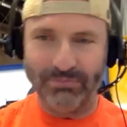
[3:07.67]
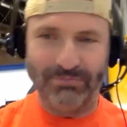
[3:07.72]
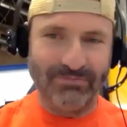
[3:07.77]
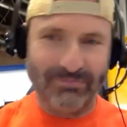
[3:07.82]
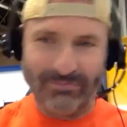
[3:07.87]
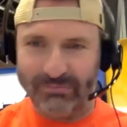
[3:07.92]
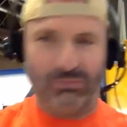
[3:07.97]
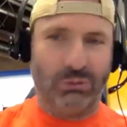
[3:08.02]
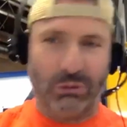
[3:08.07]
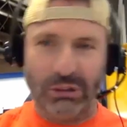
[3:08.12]

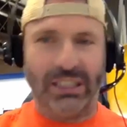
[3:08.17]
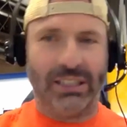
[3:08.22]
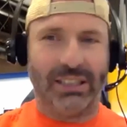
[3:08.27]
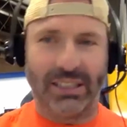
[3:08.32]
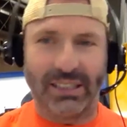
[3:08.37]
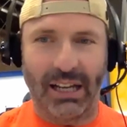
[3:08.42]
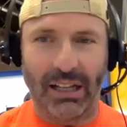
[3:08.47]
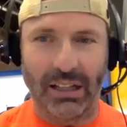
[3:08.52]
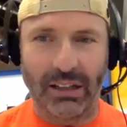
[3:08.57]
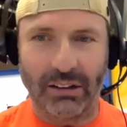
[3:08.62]

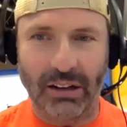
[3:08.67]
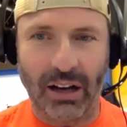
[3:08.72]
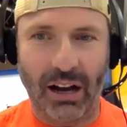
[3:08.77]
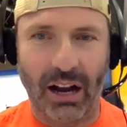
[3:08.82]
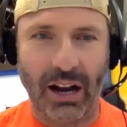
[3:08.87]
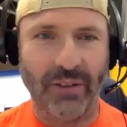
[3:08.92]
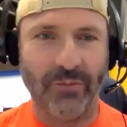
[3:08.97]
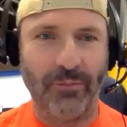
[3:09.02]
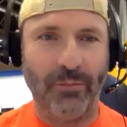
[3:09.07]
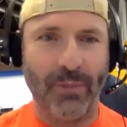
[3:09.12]
reseller
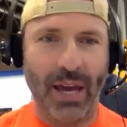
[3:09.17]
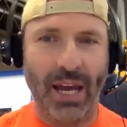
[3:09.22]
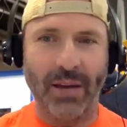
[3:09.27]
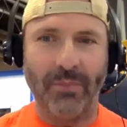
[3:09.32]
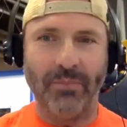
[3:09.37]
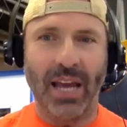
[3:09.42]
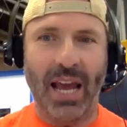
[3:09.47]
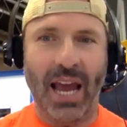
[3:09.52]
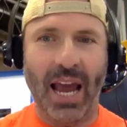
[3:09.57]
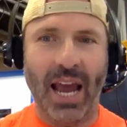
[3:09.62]
kind of
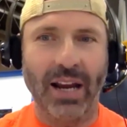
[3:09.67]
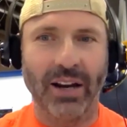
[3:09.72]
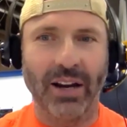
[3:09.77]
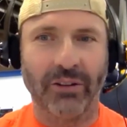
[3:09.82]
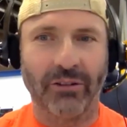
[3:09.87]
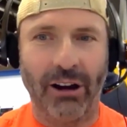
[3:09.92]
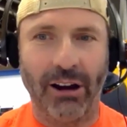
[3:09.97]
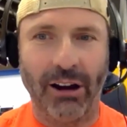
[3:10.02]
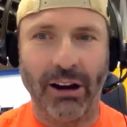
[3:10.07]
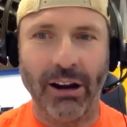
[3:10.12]
made me
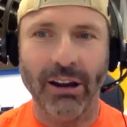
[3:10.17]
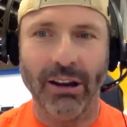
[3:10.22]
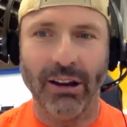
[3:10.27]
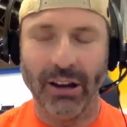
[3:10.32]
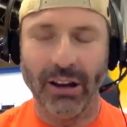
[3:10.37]
angry.